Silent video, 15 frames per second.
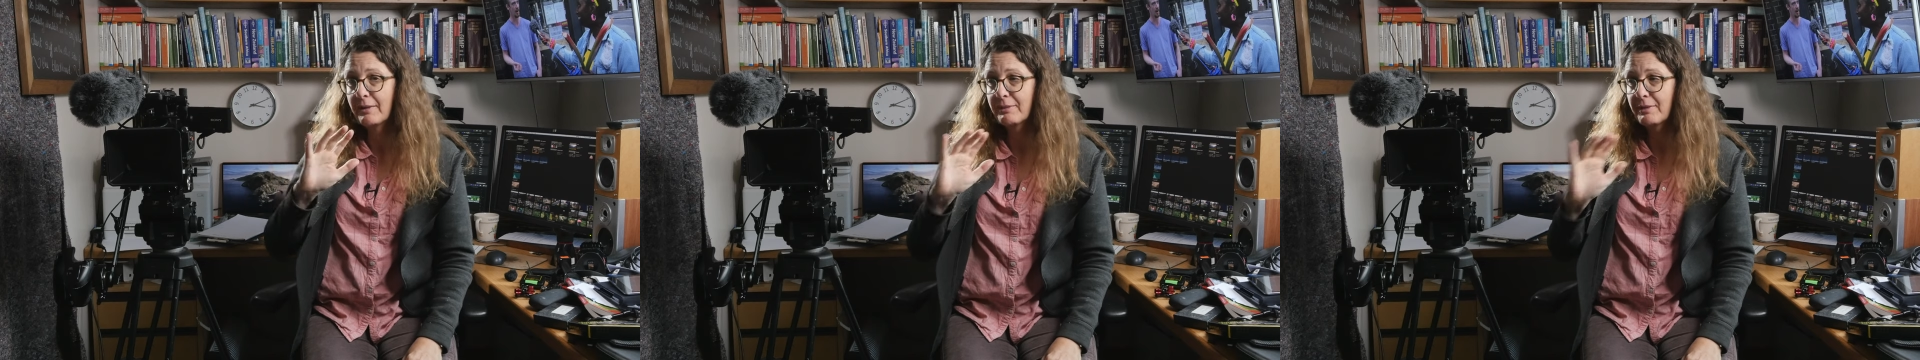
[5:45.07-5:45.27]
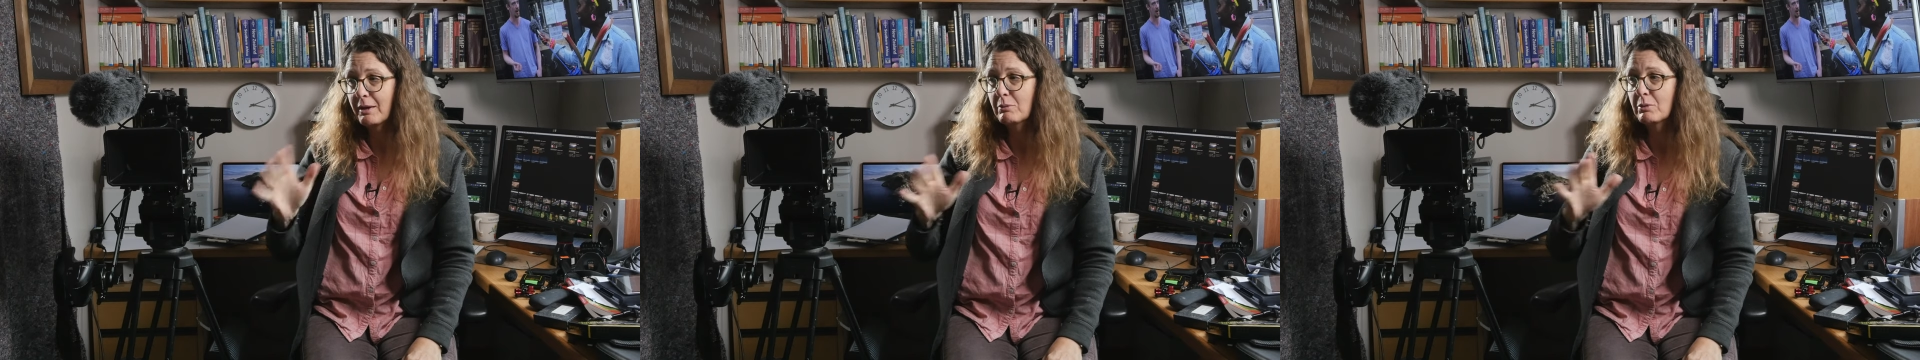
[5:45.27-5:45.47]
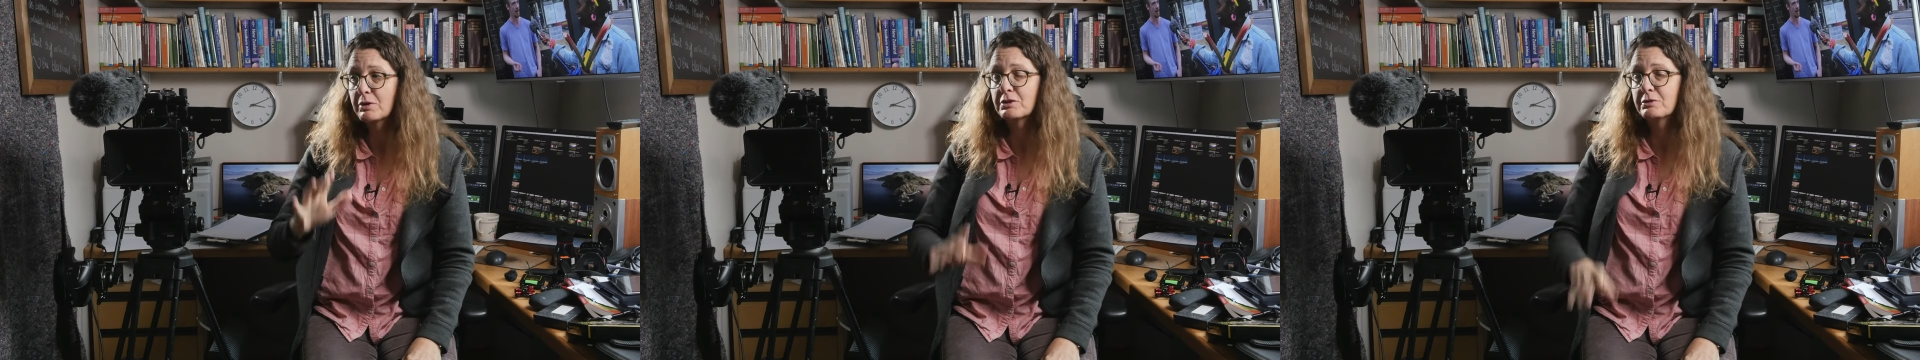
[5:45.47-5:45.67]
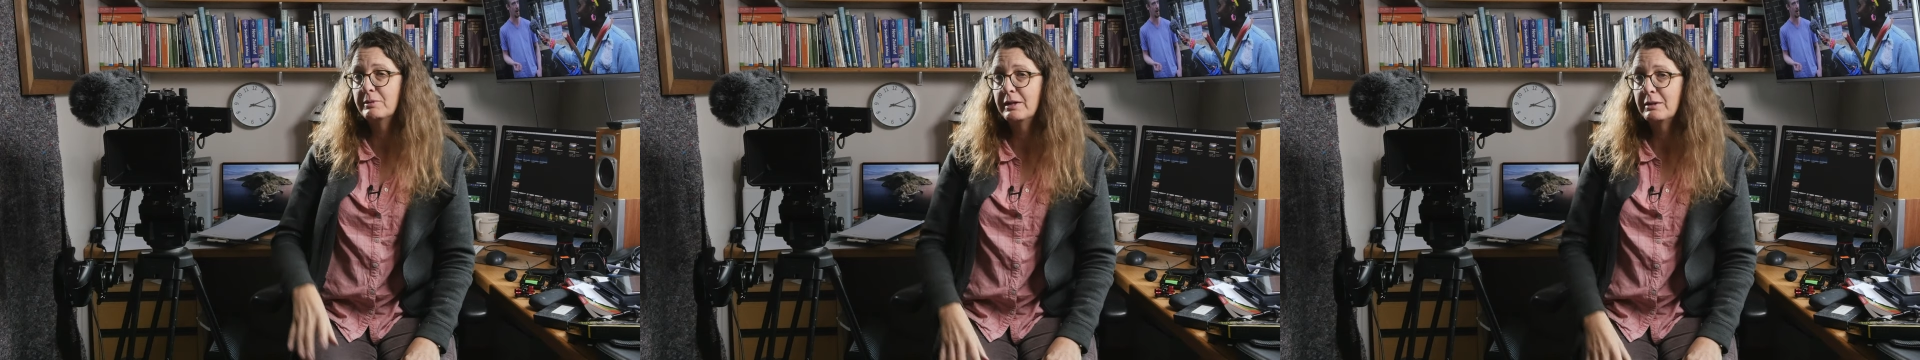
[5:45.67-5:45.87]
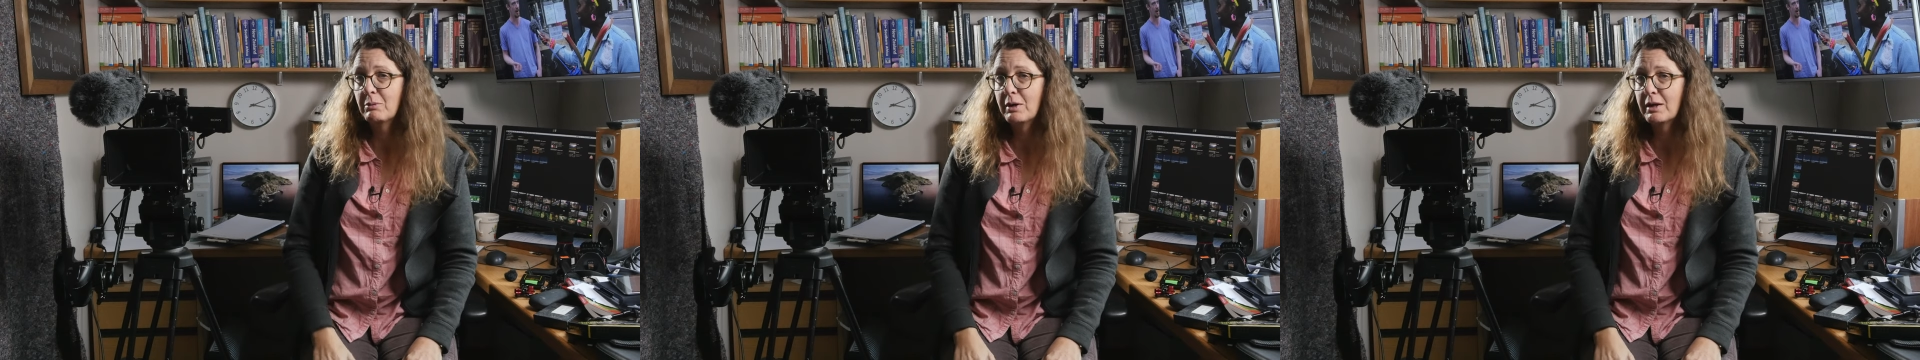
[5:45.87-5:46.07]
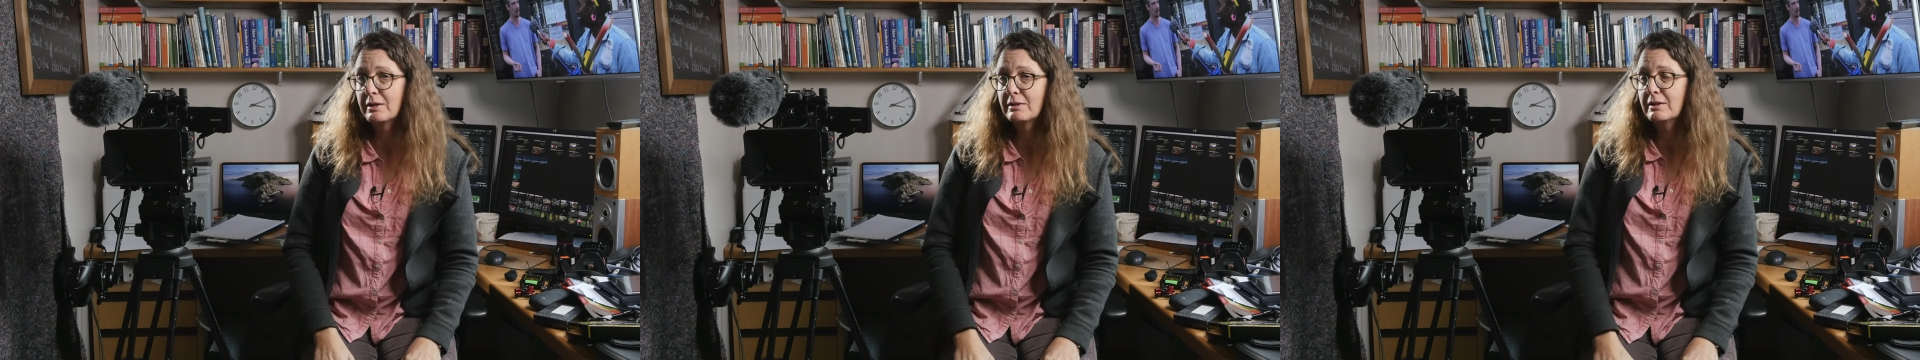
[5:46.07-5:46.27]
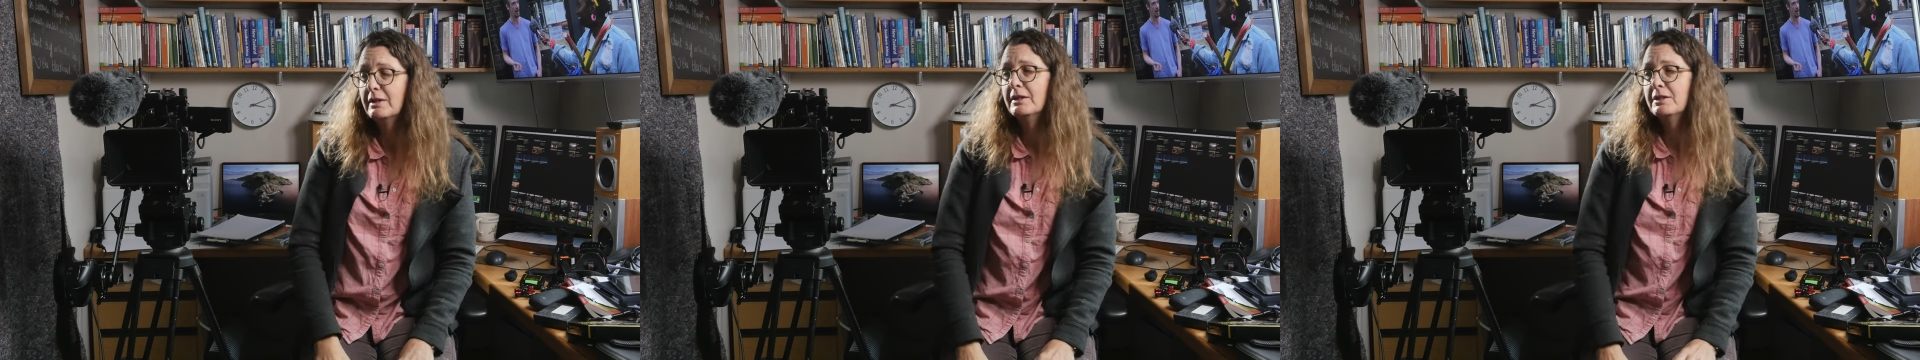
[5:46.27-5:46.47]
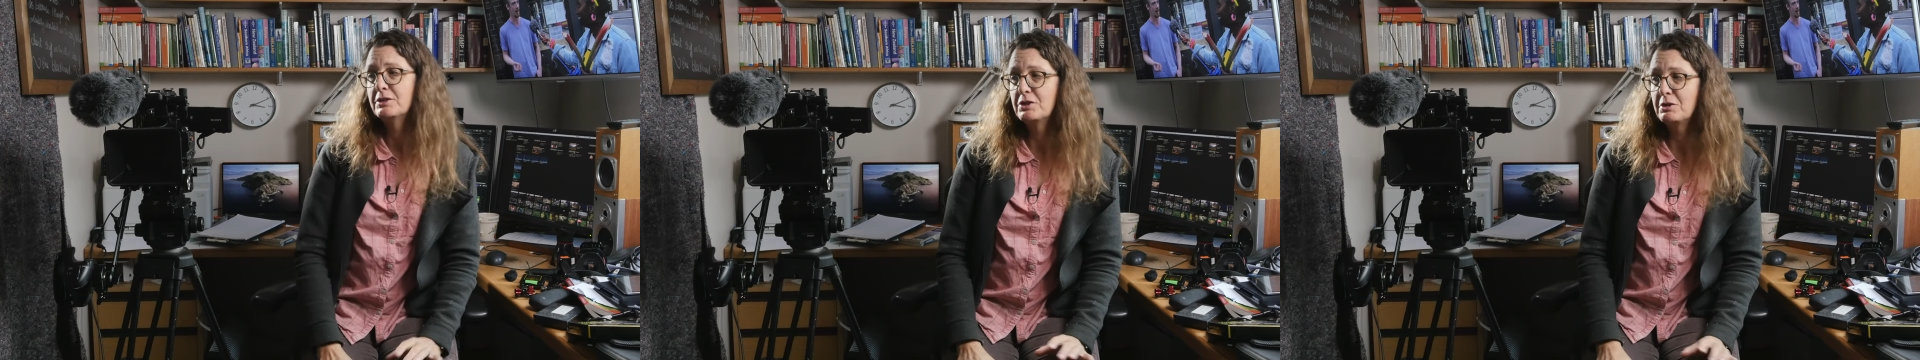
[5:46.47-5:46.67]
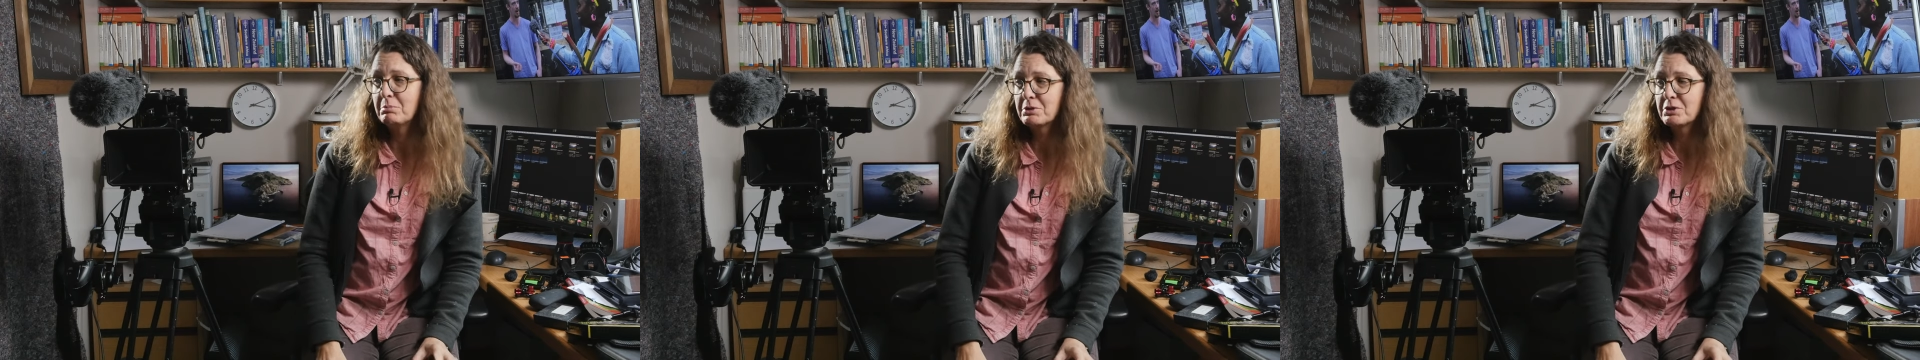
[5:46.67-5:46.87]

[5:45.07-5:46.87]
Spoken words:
that works really well, cheap